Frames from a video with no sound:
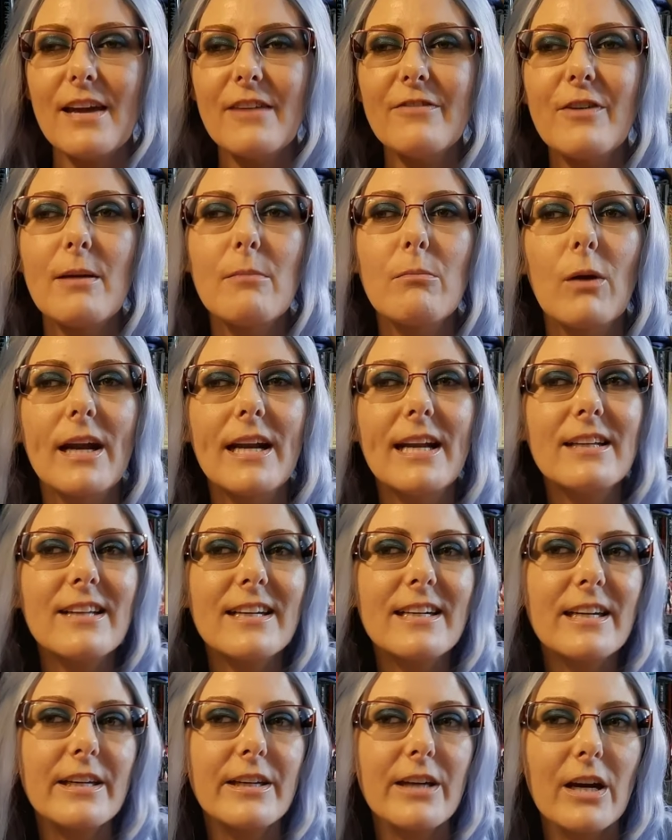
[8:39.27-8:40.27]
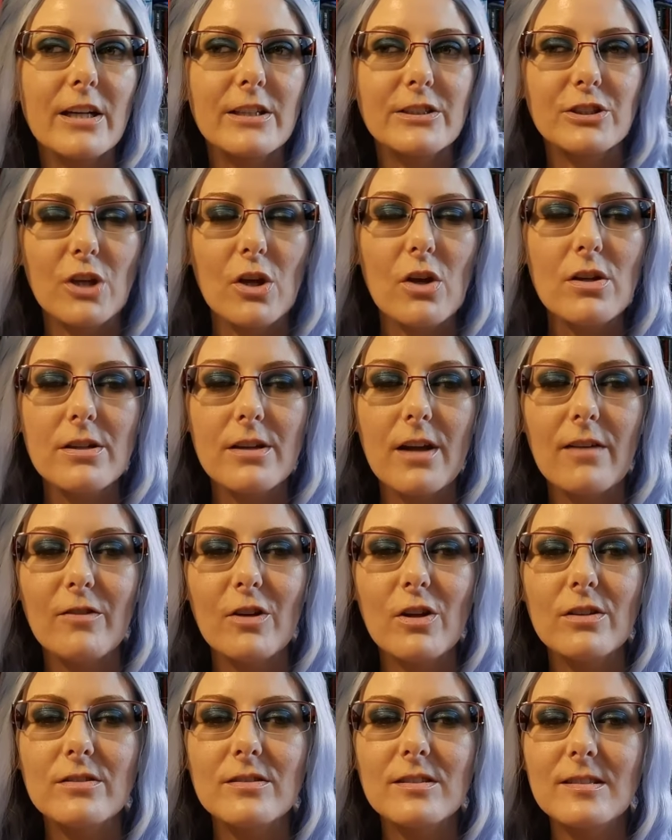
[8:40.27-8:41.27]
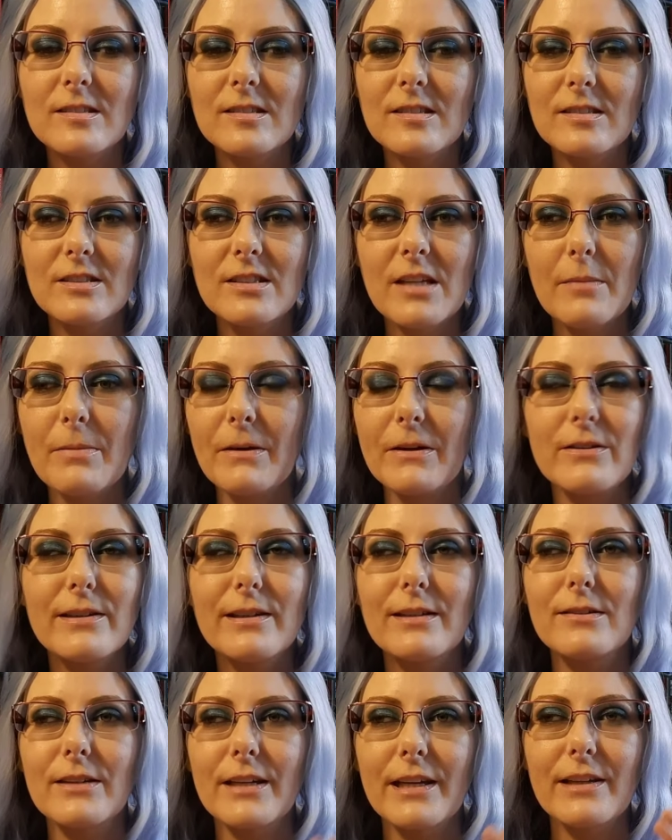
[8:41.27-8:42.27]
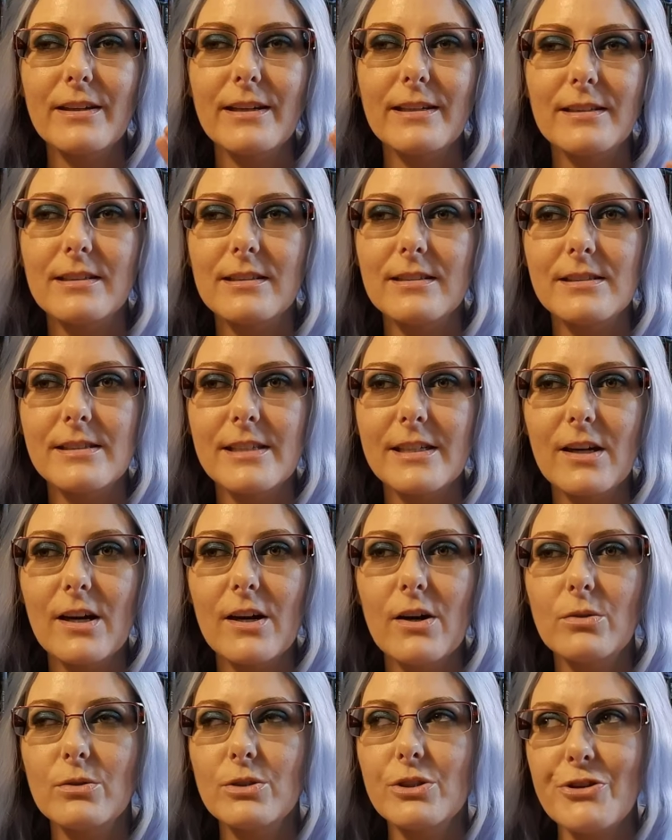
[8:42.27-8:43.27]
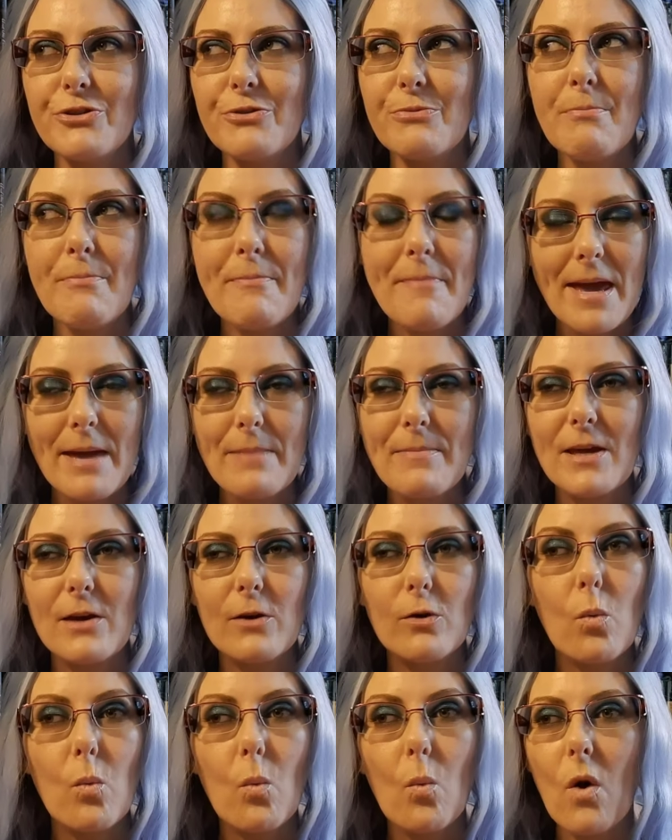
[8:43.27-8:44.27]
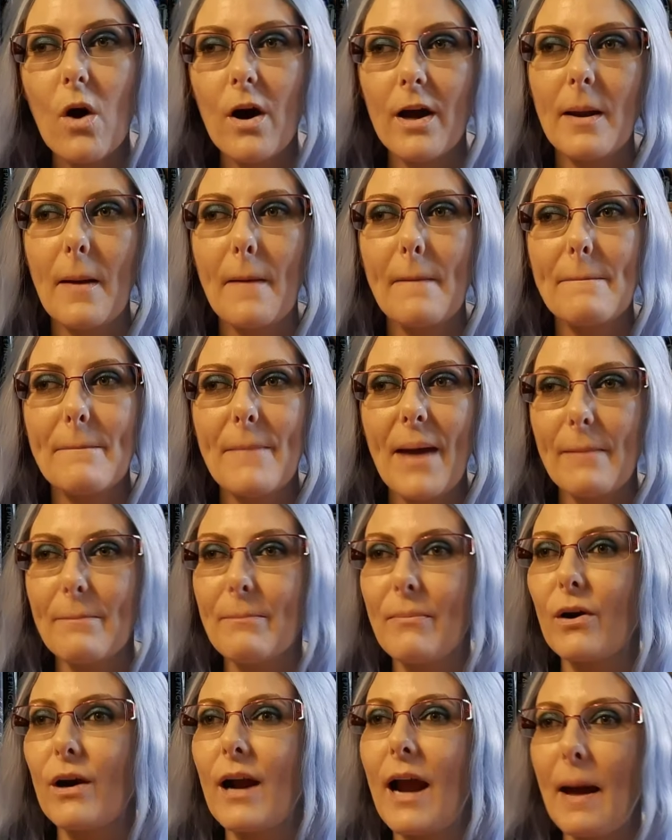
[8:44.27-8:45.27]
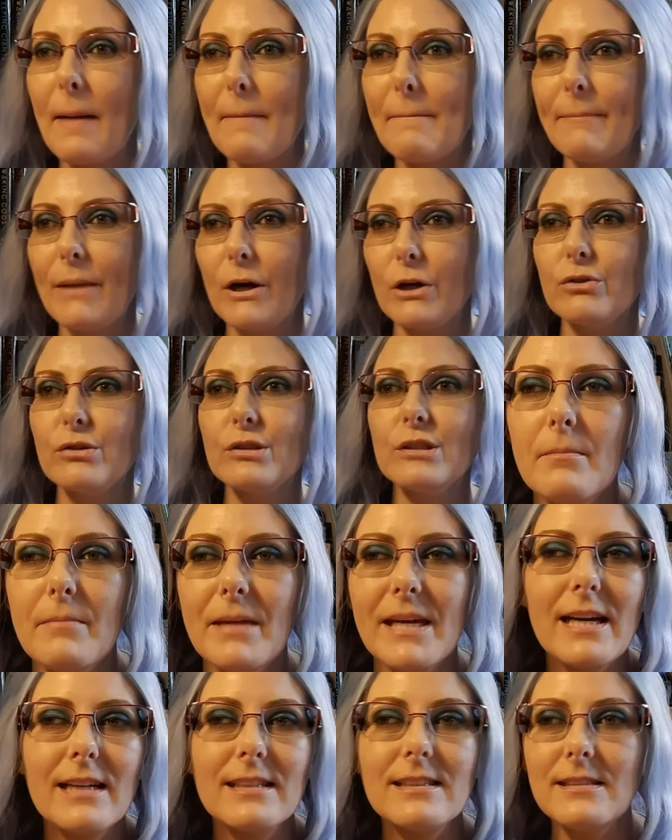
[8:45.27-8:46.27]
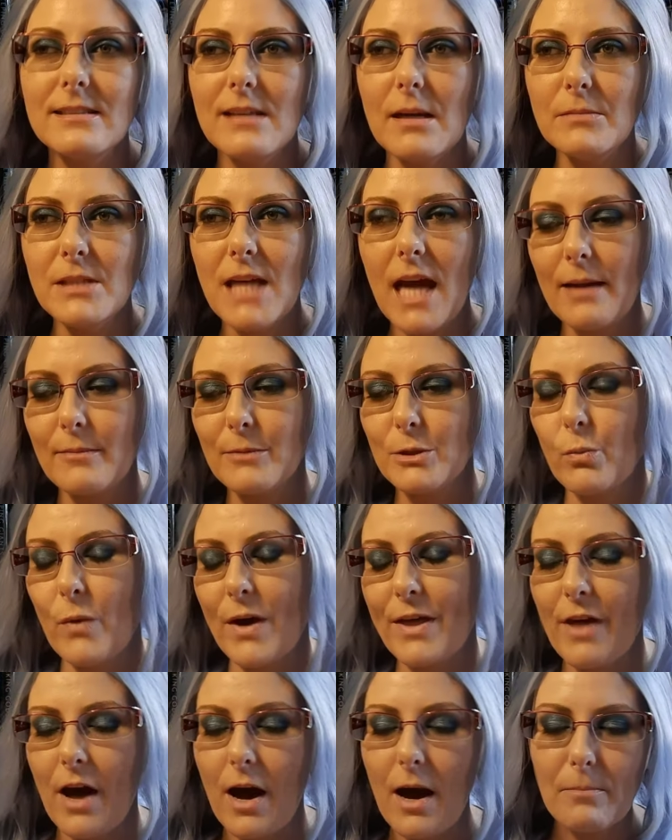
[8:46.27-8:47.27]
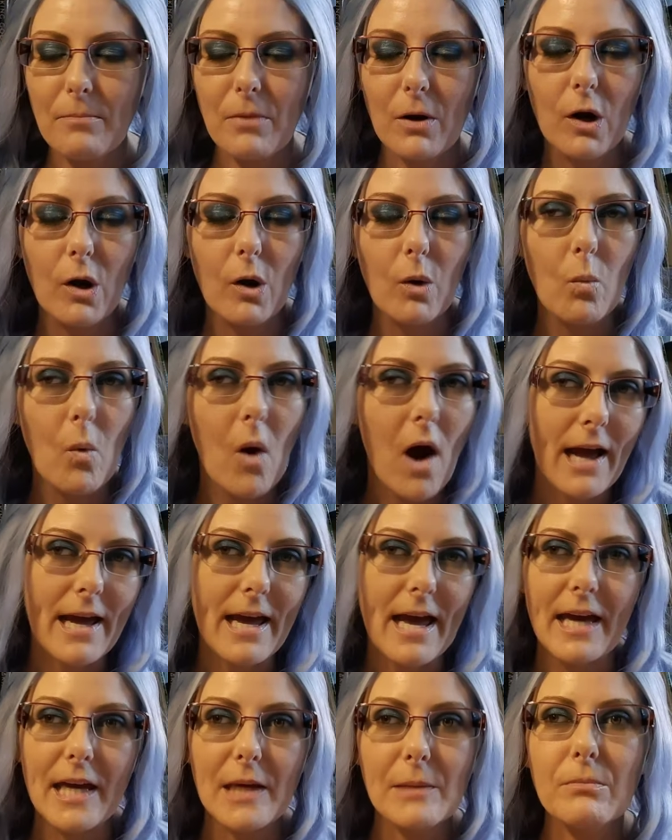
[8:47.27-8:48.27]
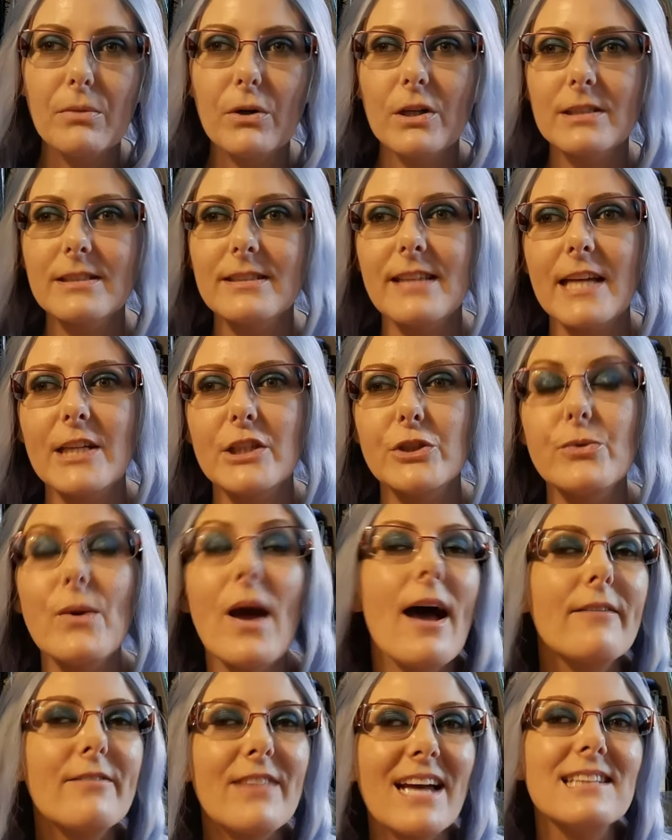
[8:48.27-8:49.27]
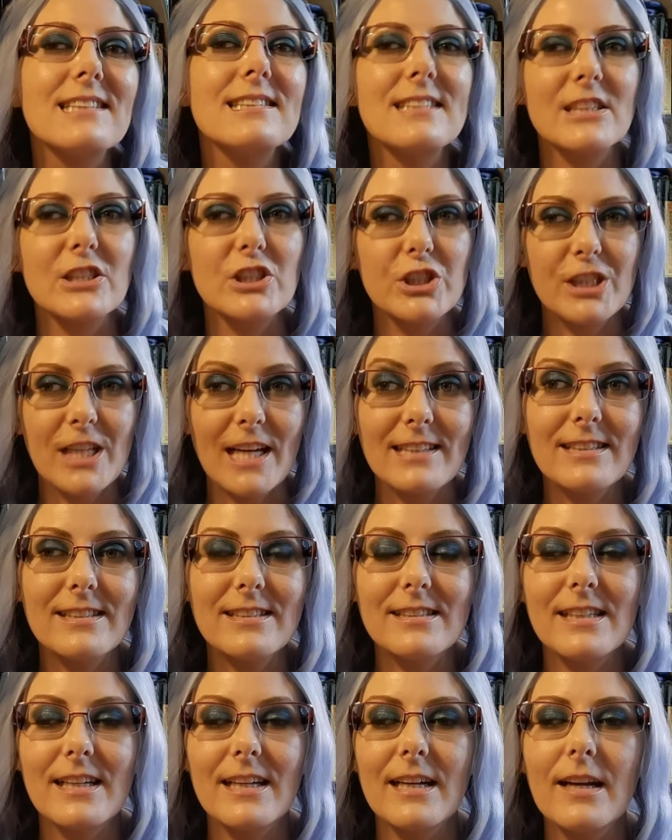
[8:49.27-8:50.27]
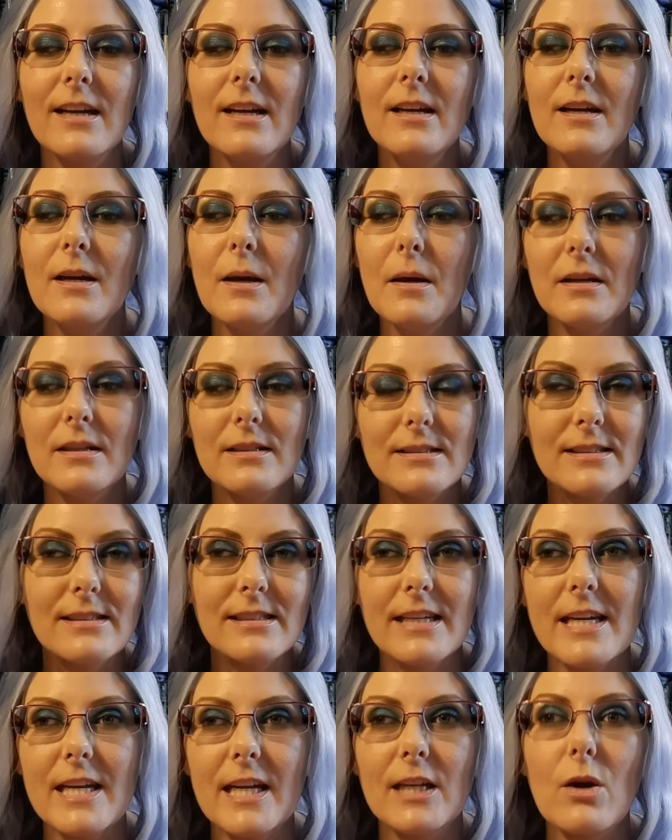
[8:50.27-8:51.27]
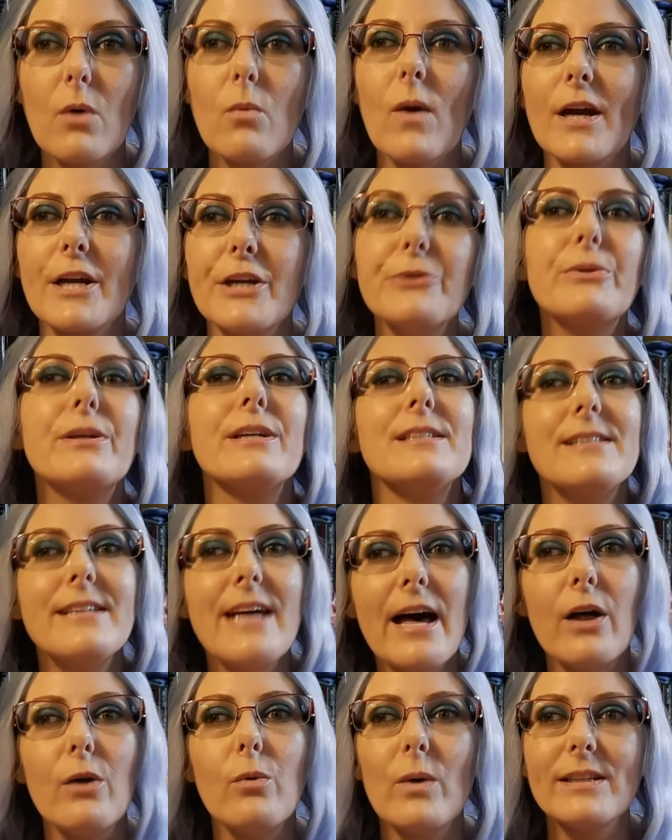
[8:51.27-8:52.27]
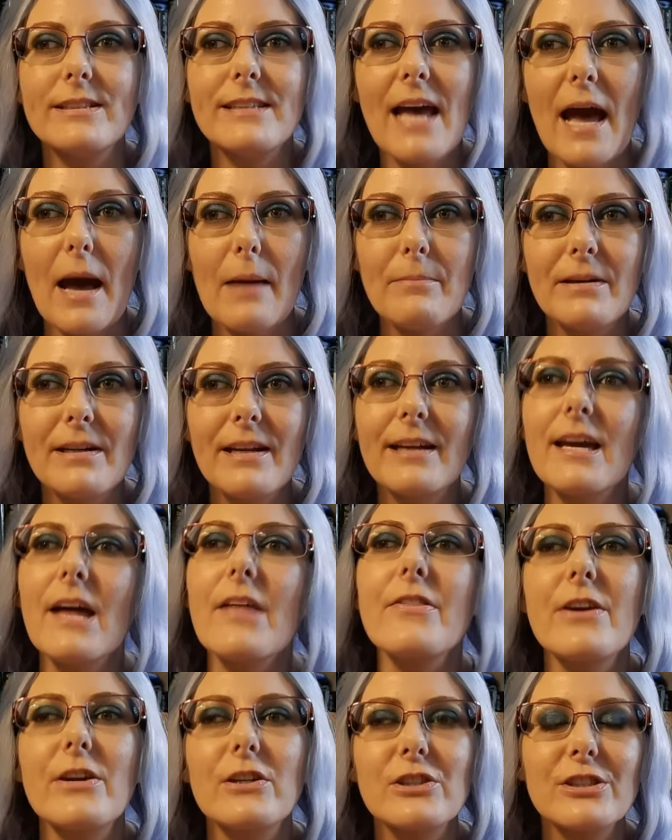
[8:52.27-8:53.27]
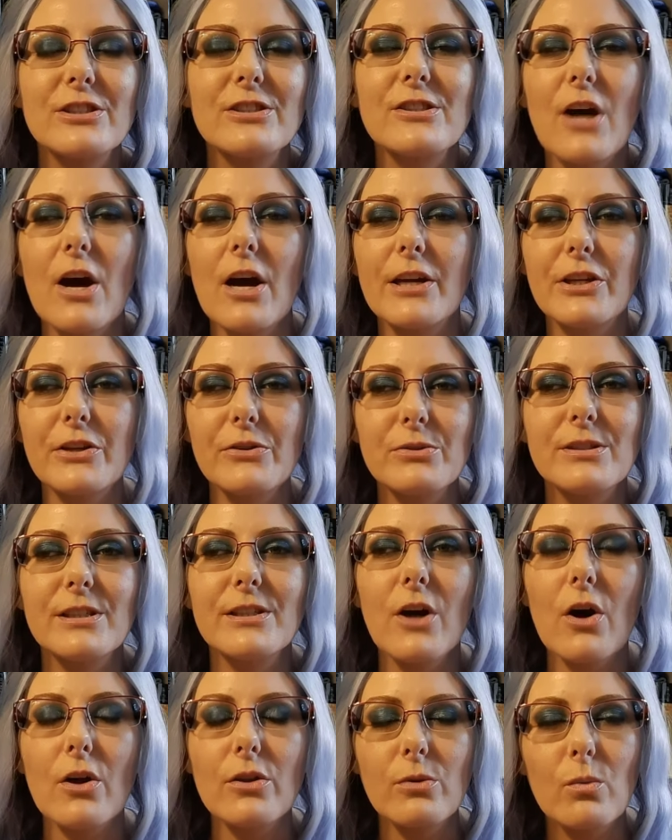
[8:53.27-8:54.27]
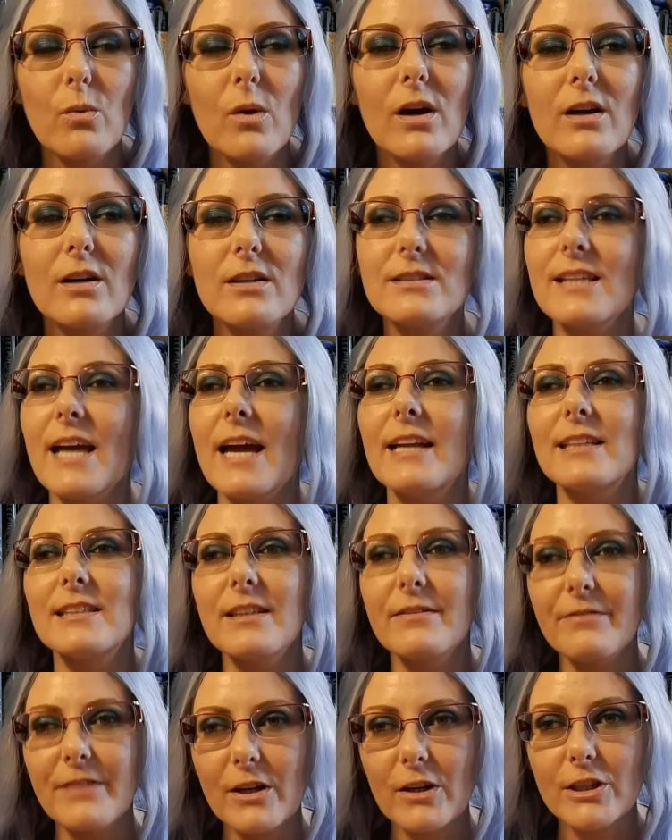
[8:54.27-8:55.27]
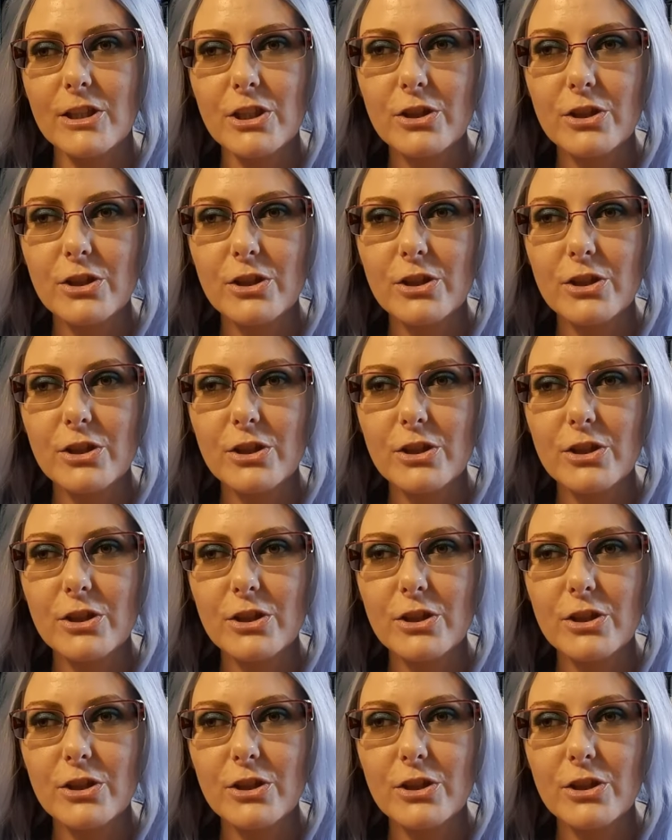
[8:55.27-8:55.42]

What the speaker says: If I'm reading like a young adult novel, typically it'll get like 0 to maybe 1 pepper at most, because sometimes with upper YA books, they do have that suggested scene where you can tell what's happening, they're just not using all the words, and it's a very